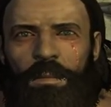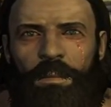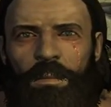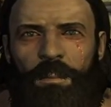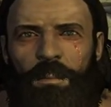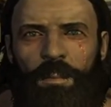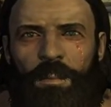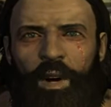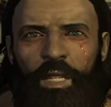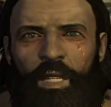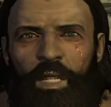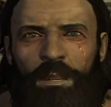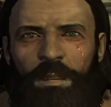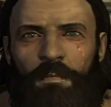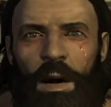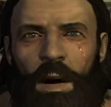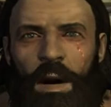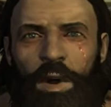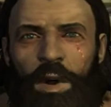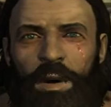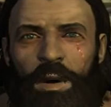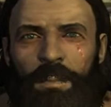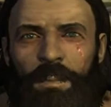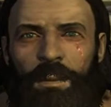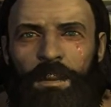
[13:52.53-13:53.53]
Most of our
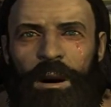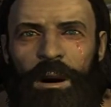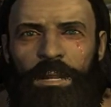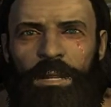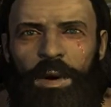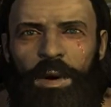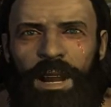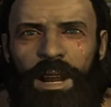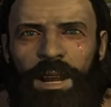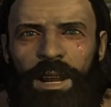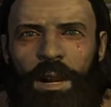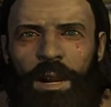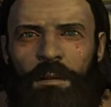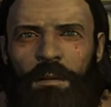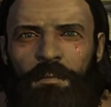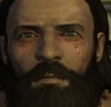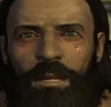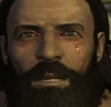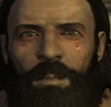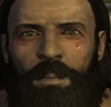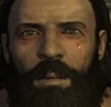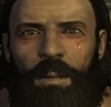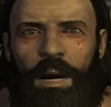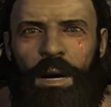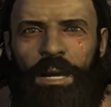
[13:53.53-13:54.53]
weapons were no,
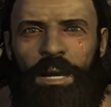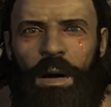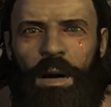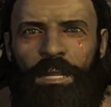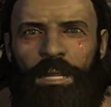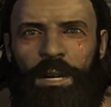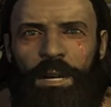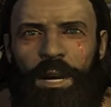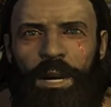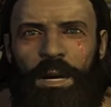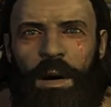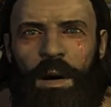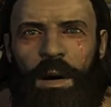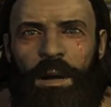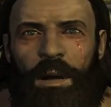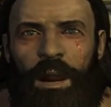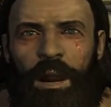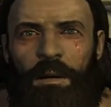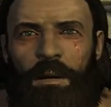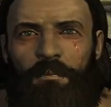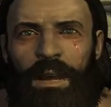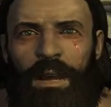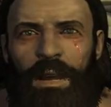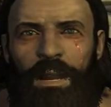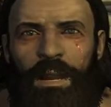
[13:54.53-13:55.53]
just kidding around.
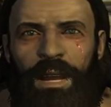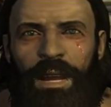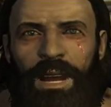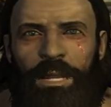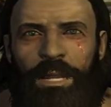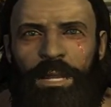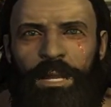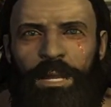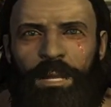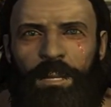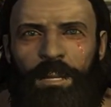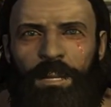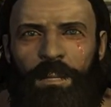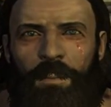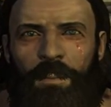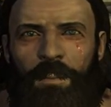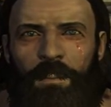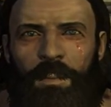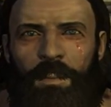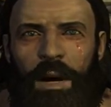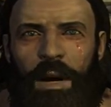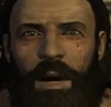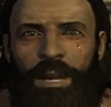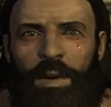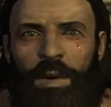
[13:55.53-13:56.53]
I'm
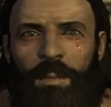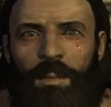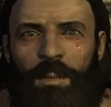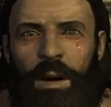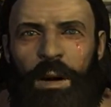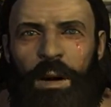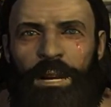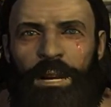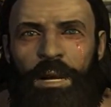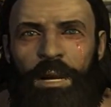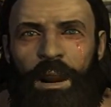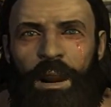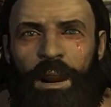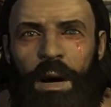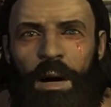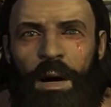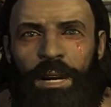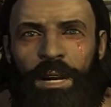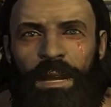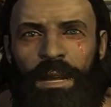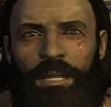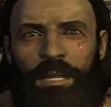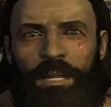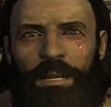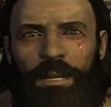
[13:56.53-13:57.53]
terrible. My woman's an
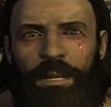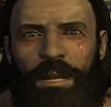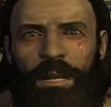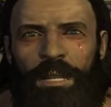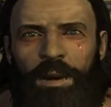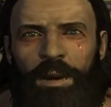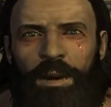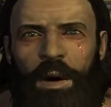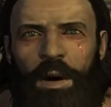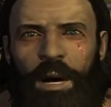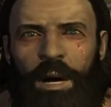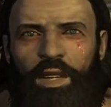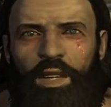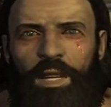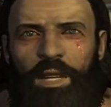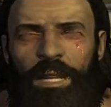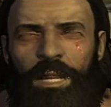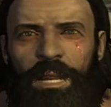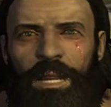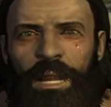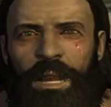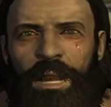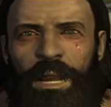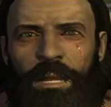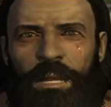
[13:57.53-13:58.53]
artist, is what she
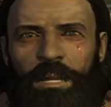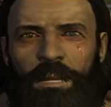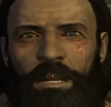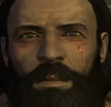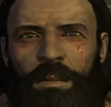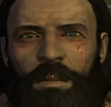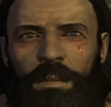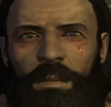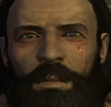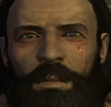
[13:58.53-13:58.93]
is.